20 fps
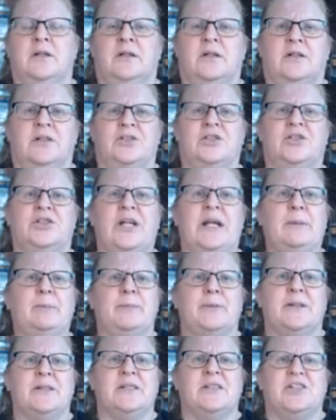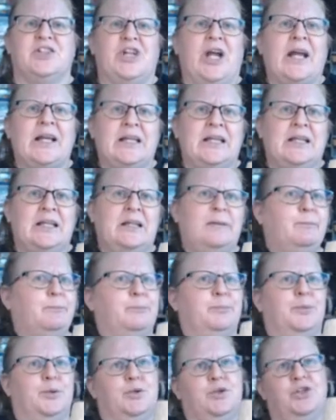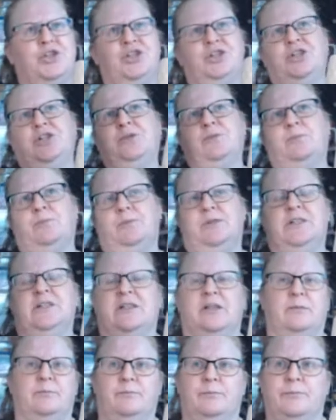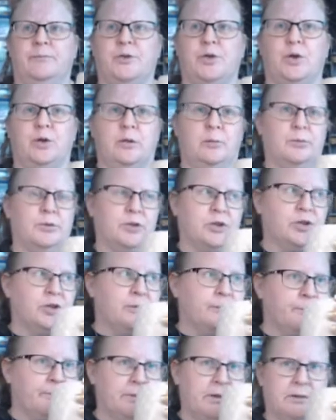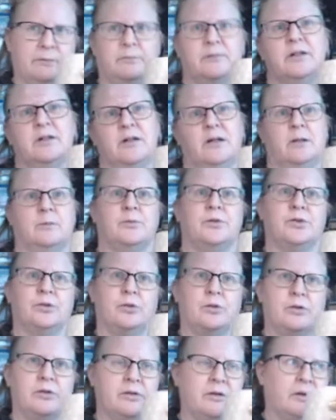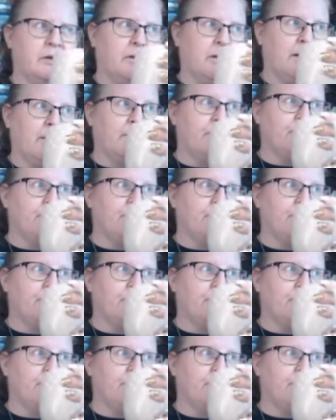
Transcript: shapeless, shaggy bush. It's a tall bush. I'm short, okay.